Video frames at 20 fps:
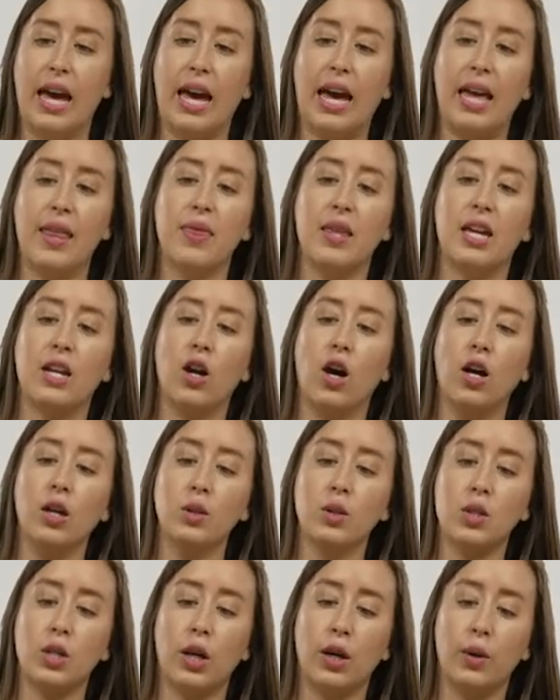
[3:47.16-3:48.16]
And then
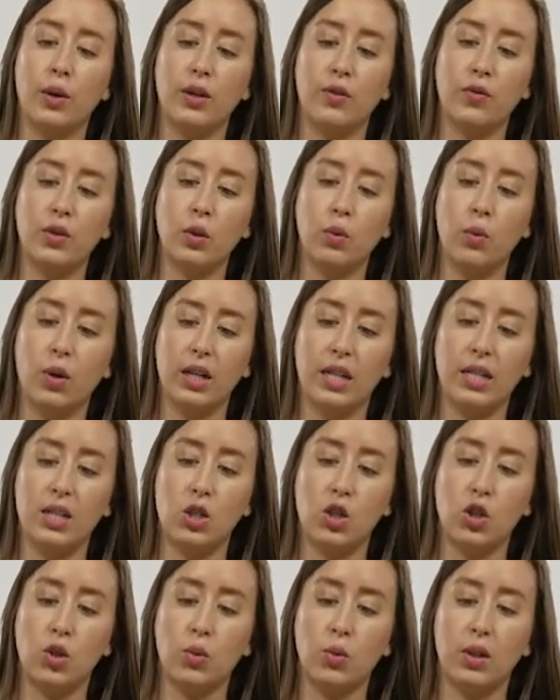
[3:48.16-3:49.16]
also if you wanted
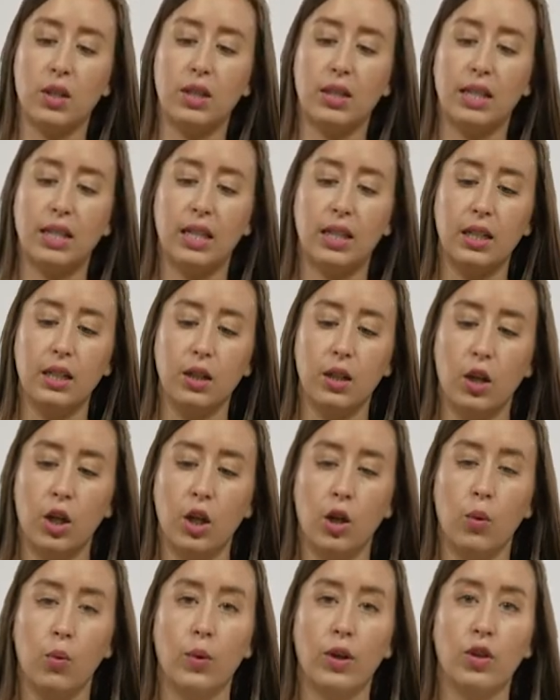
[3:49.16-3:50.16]
to clean
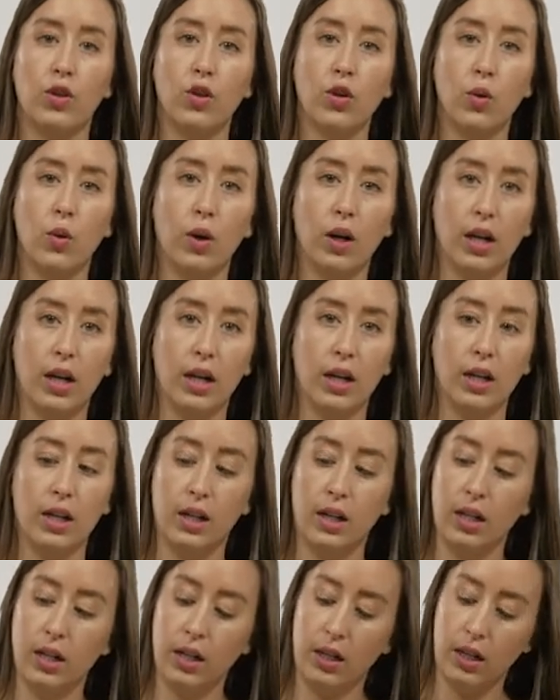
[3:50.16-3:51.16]
with your
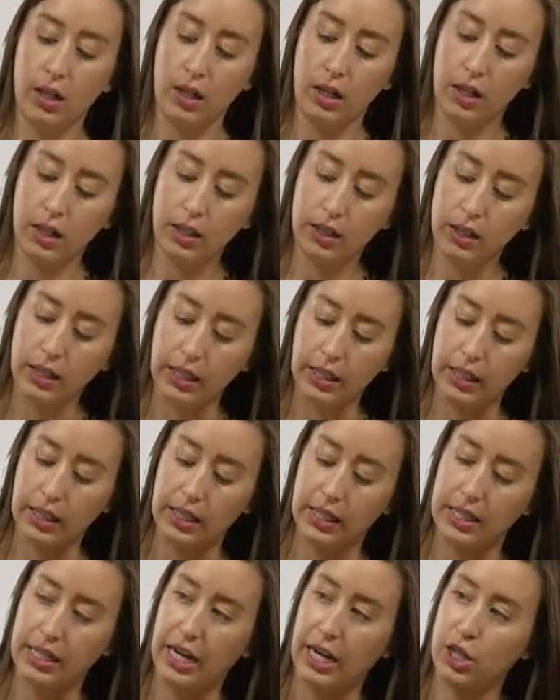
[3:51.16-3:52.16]
cleaning
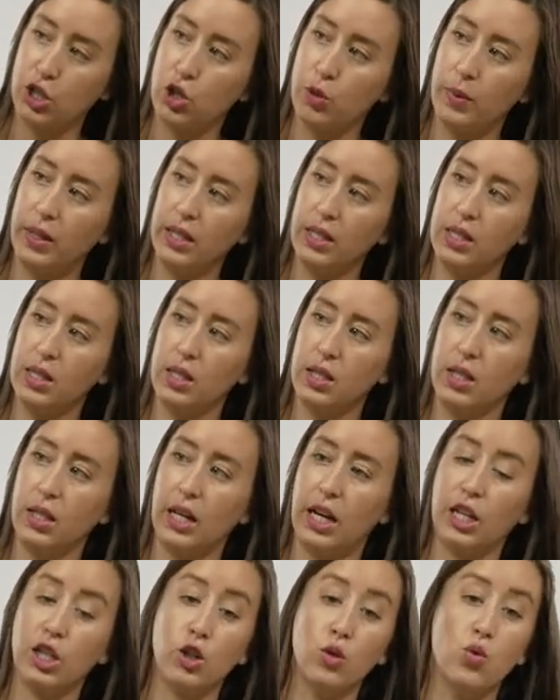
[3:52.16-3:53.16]
attachments,
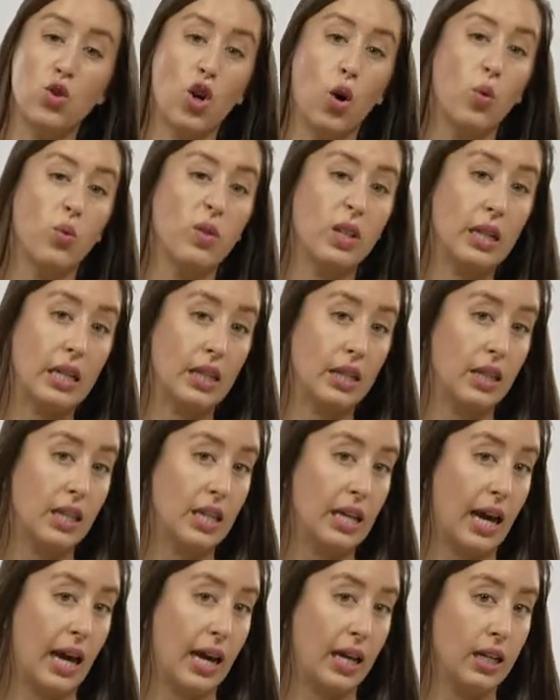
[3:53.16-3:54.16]
and you don't need
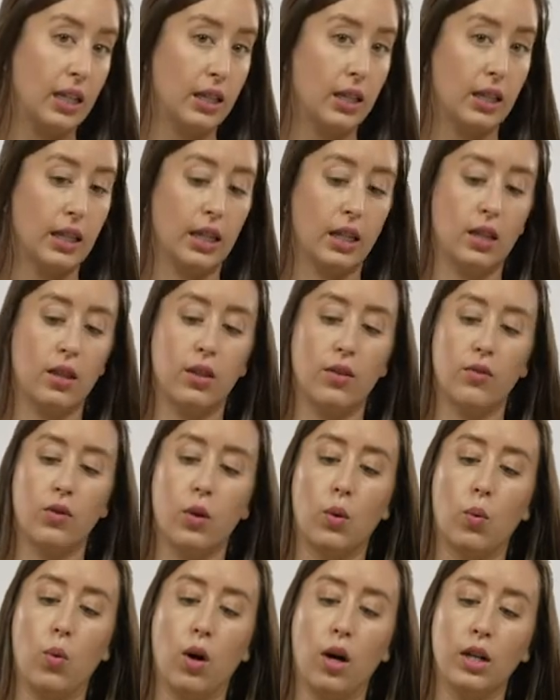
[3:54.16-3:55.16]
the added length of
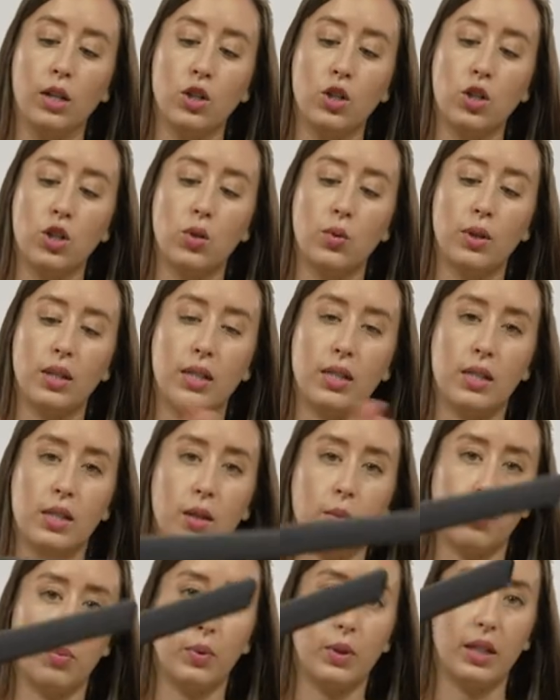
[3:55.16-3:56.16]
the wand, you can
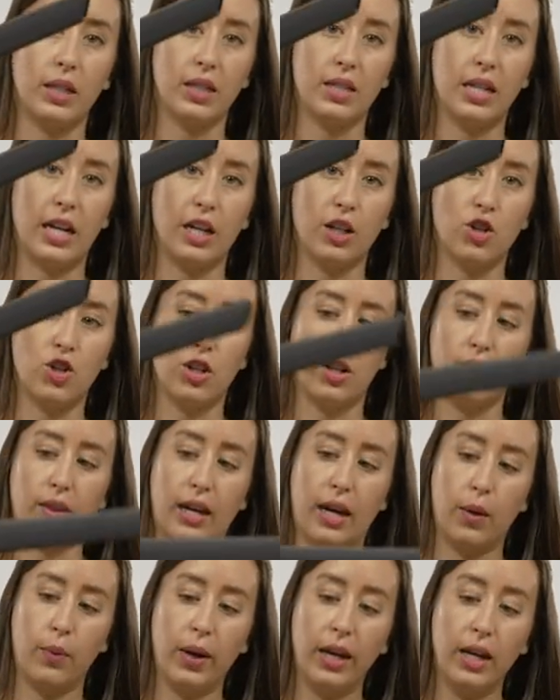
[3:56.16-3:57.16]
simply attach it
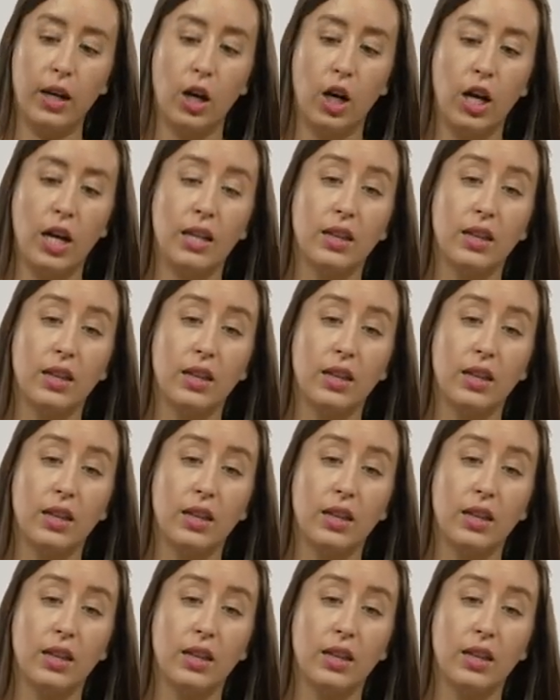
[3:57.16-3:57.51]
that way.